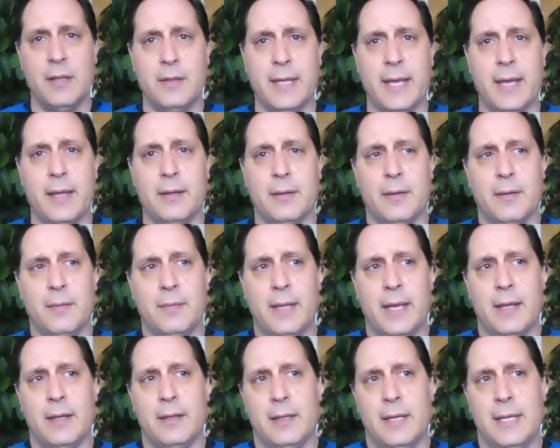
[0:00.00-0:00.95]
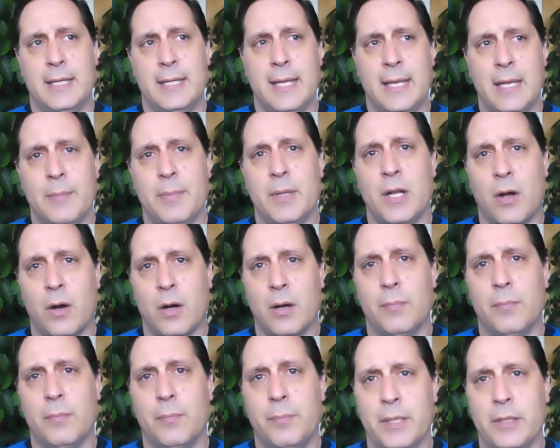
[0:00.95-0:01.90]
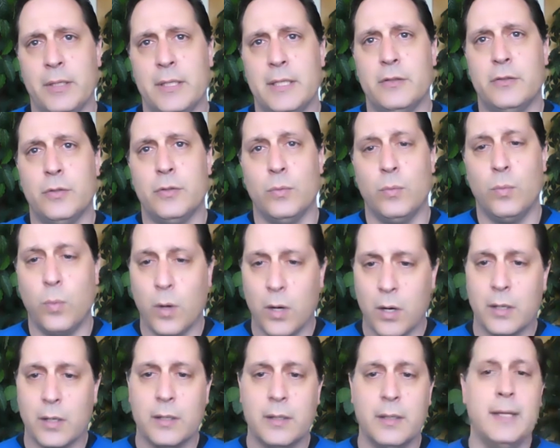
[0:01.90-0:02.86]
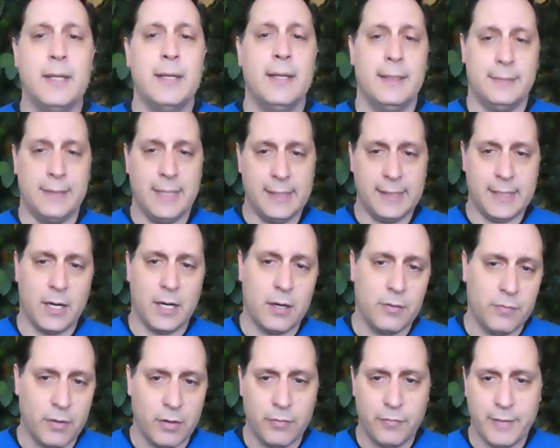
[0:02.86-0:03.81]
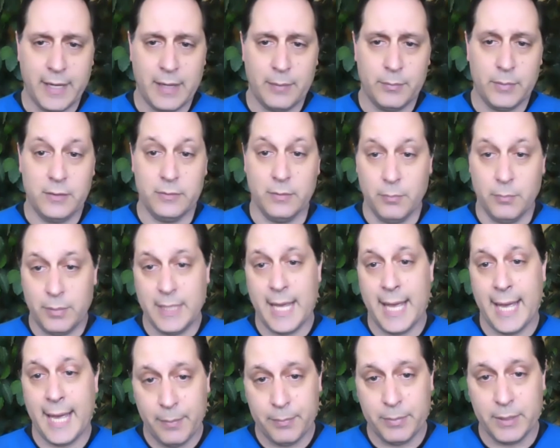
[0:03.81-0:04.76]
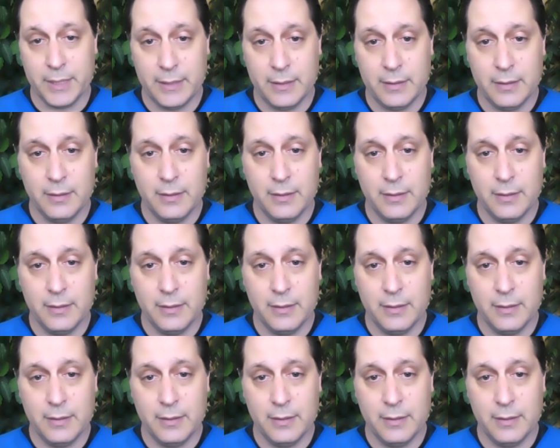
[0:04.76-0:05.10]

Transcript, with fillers: that that inhibit our ability to work, take care of our families, and be happy,